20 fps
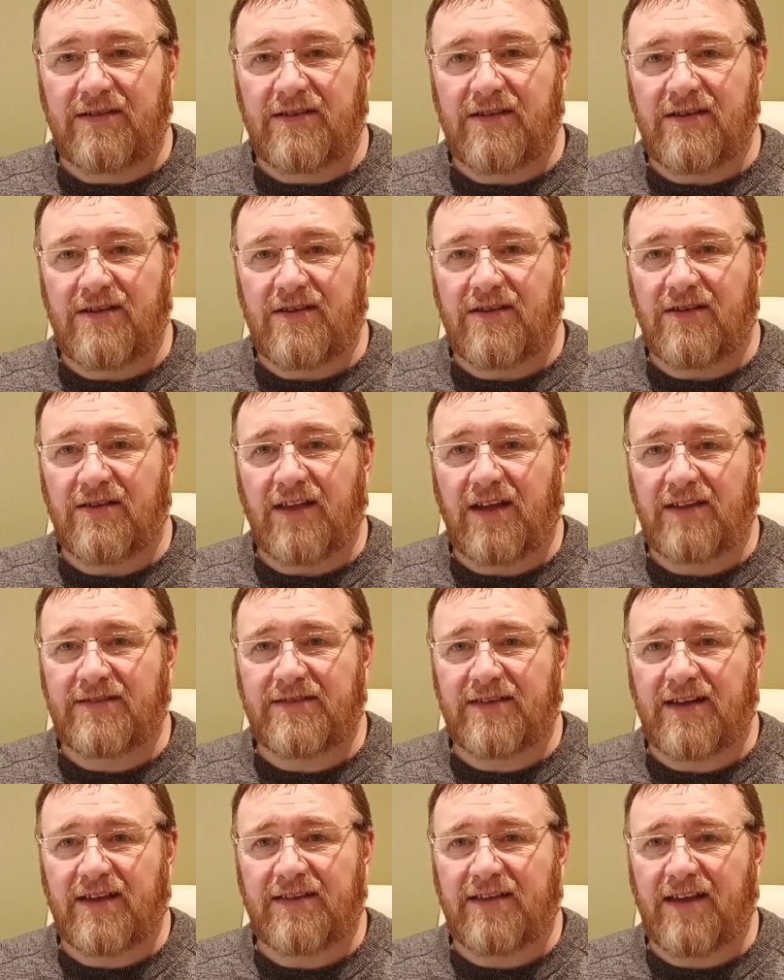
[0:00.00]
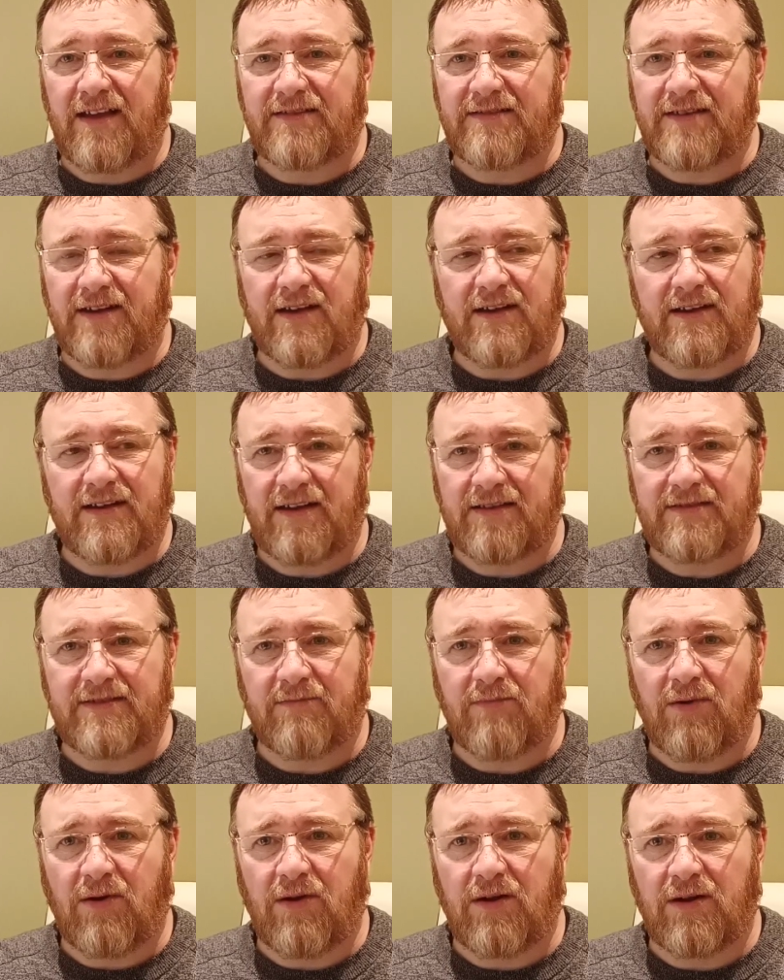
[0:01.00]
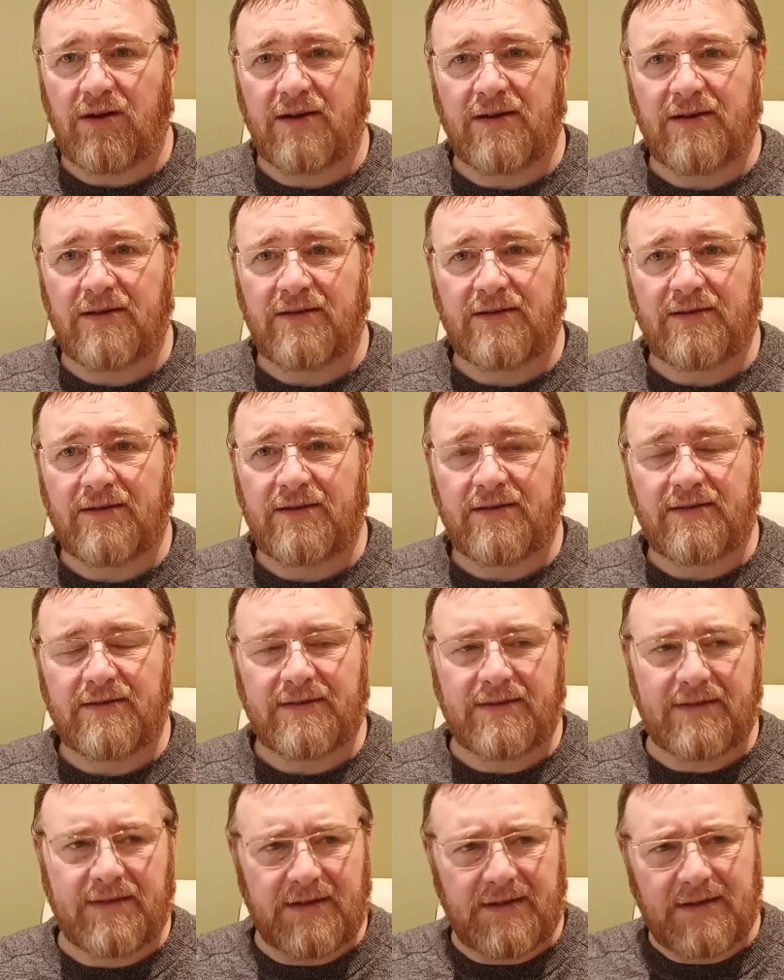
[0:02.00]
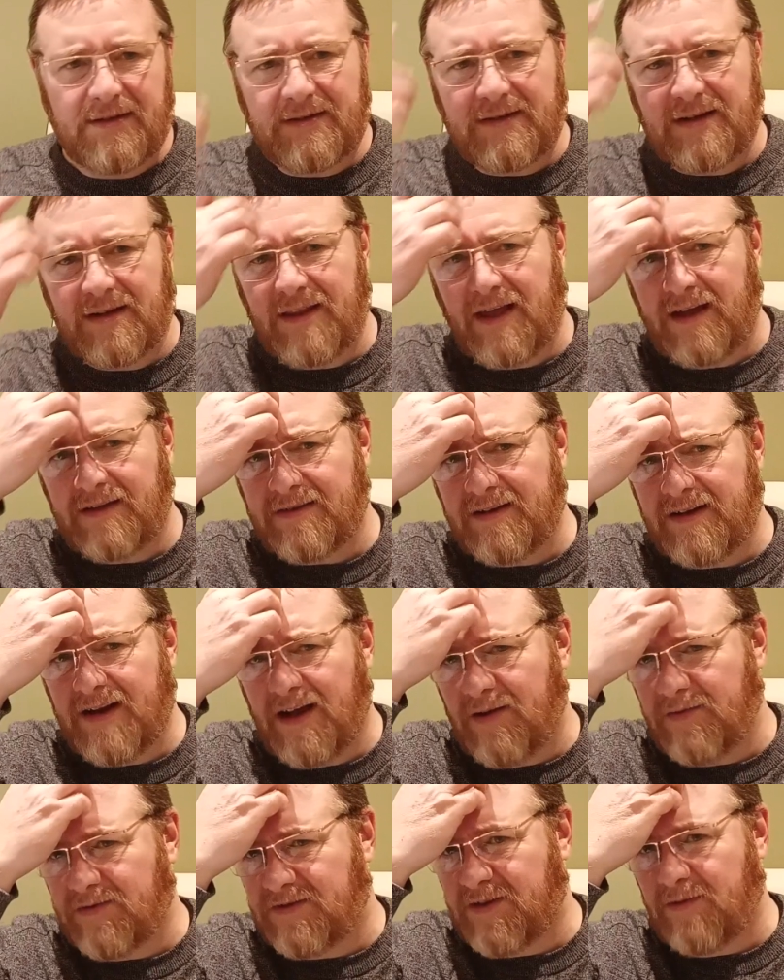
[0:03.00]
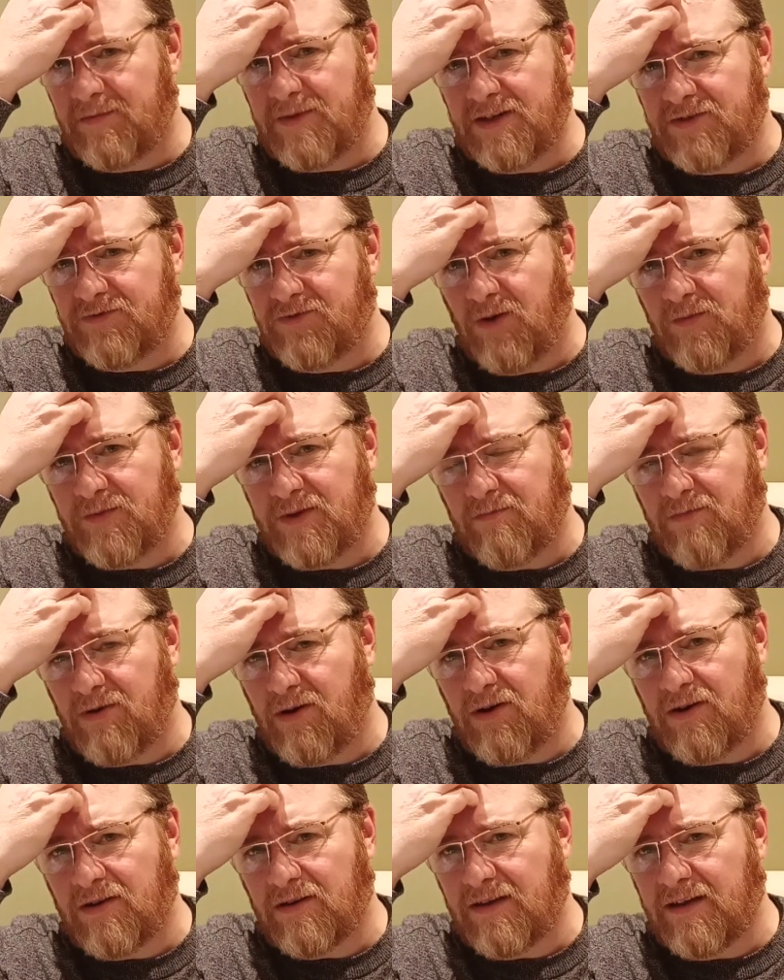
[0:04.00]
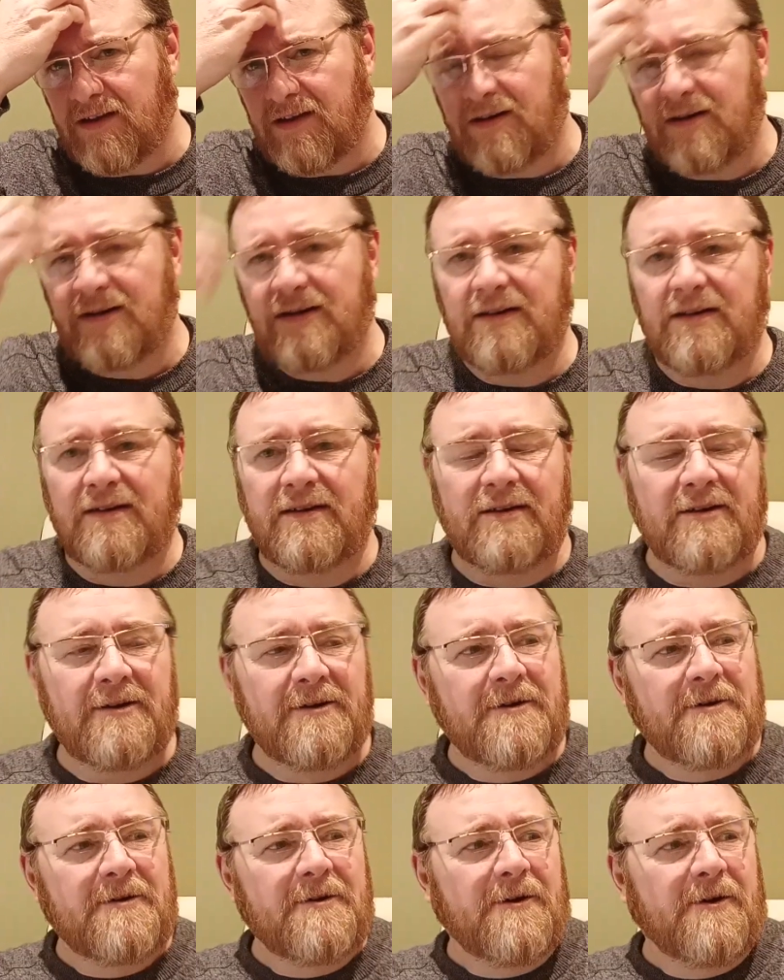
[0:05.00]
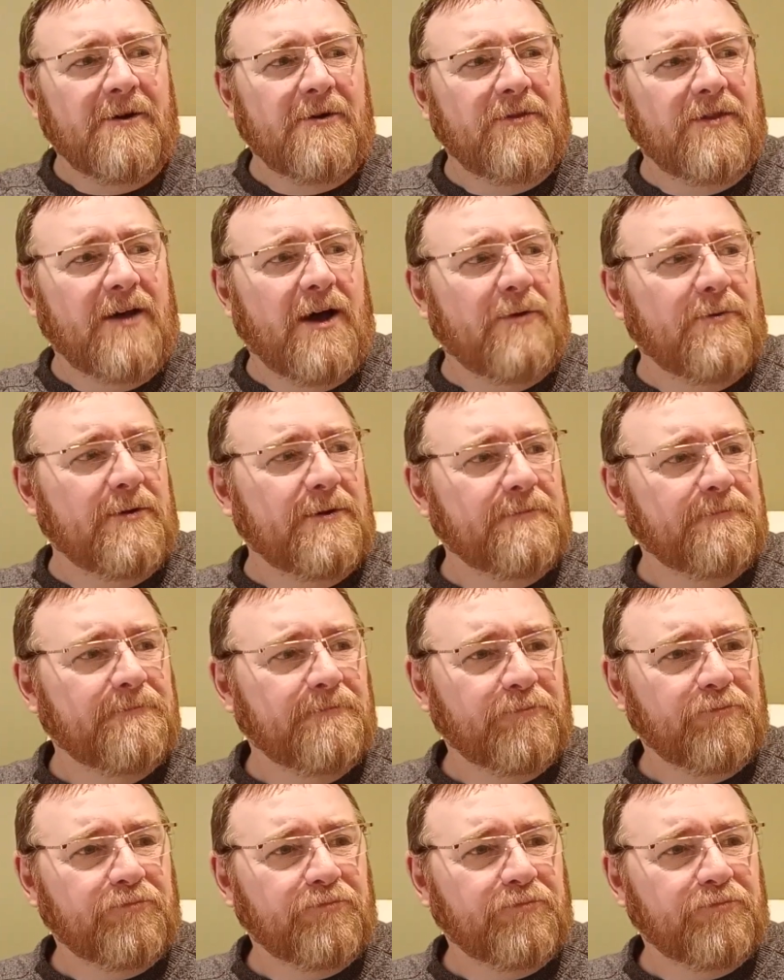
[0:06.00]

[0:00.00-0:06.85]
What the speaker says: no, that's a bollock. Seriously, somebody's dropped a bollock there on that one.